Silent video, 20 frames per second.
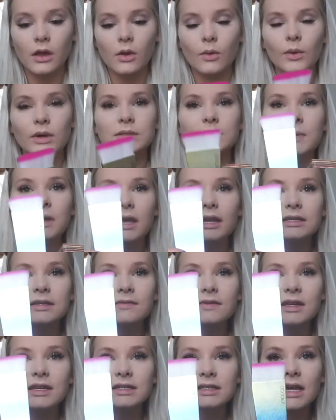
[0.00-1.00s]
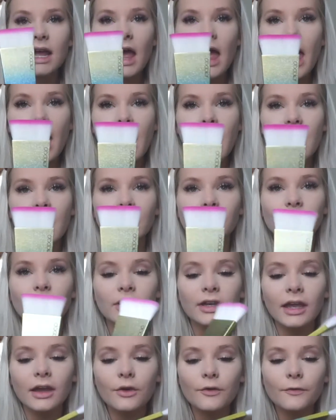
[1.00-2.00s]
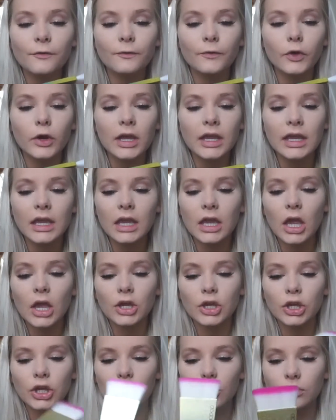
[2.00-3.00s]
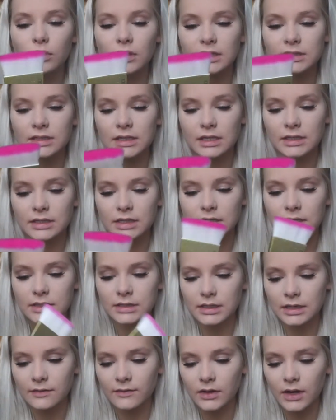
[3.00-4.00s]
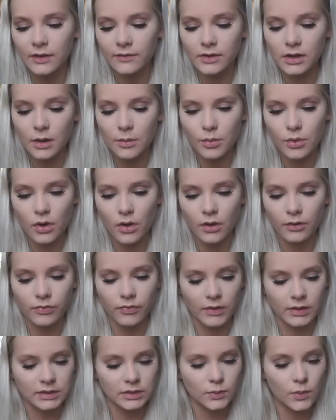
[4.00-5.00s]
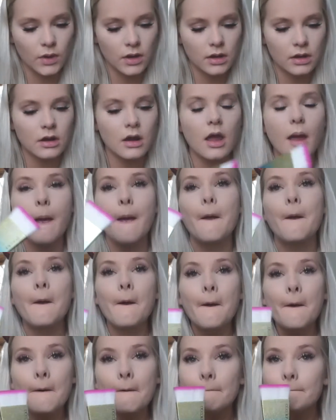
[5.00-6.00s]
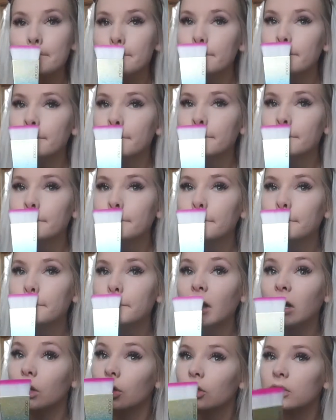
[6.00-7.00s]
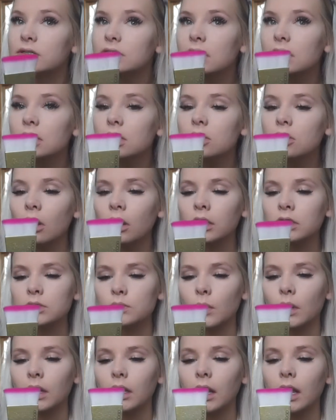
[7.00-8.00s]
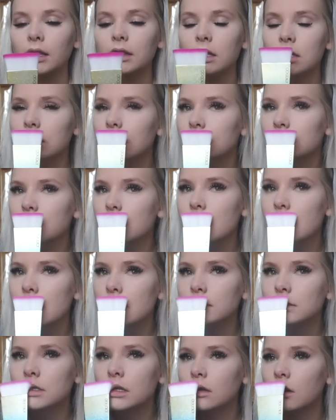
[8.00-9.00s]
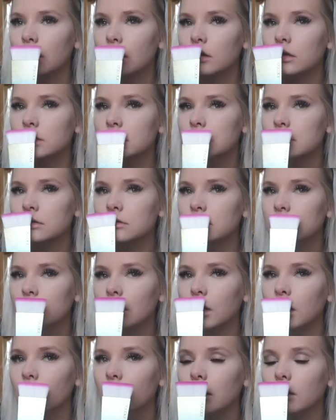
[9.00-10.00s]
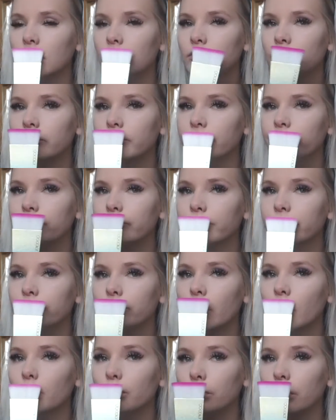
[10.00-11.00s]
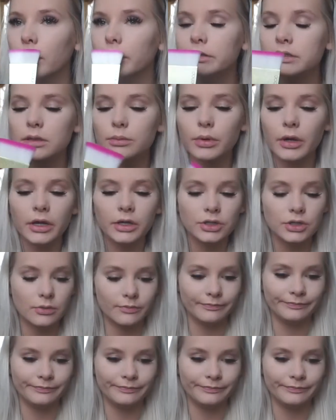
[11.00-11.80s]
Well, it's because of this guy. Look how freaking cute this is. It doesn't even have a number on this one, but it looks like the NARS one. I think that's what it is, the NARS like bronzer brush.